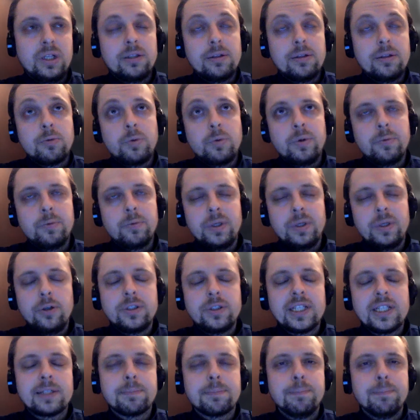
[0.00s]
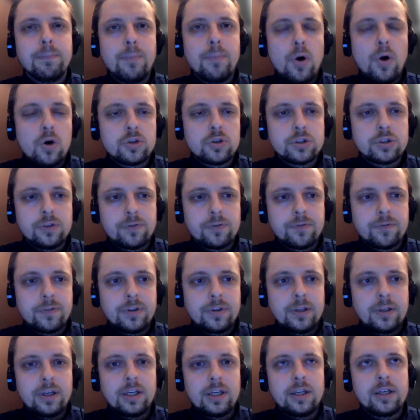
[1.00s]
well, we looked at most of
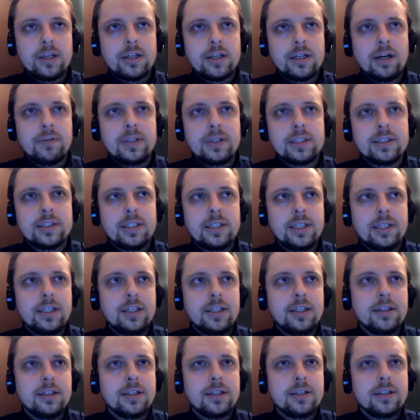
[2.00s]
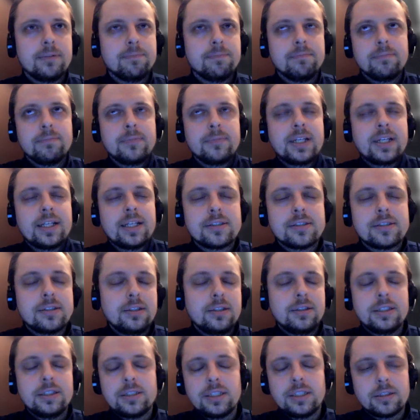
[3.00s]
the currently
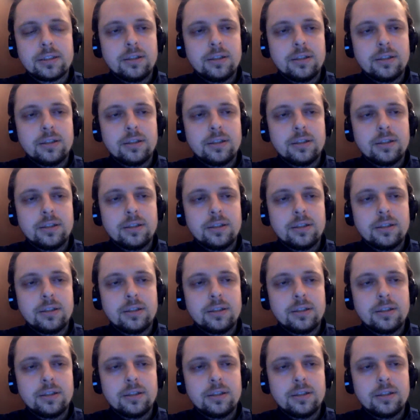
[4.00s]
considered